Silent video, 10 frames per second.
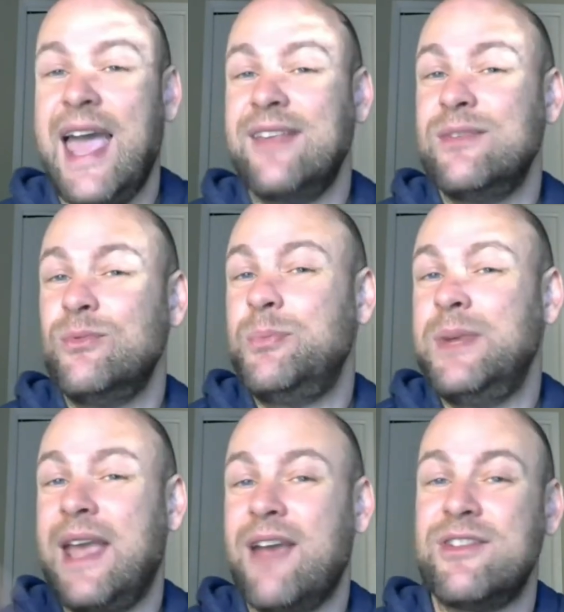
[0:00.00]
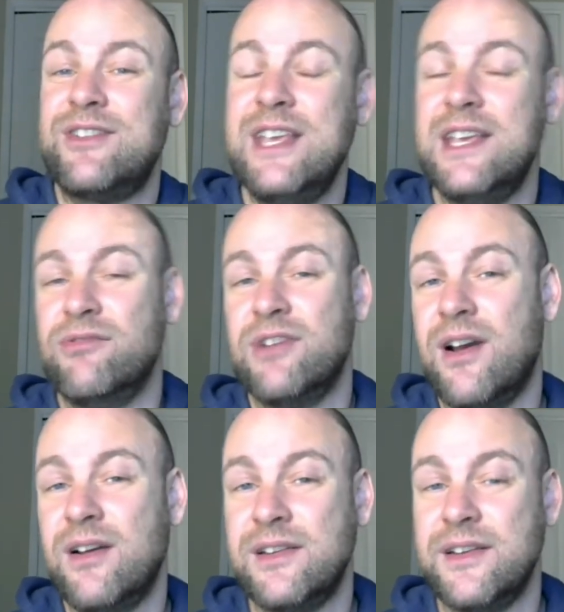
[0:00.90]
as it would be guaranteed
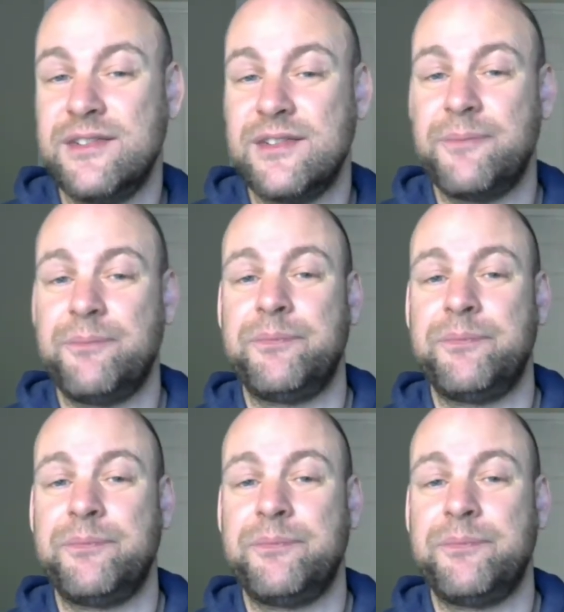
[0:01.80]
regardless.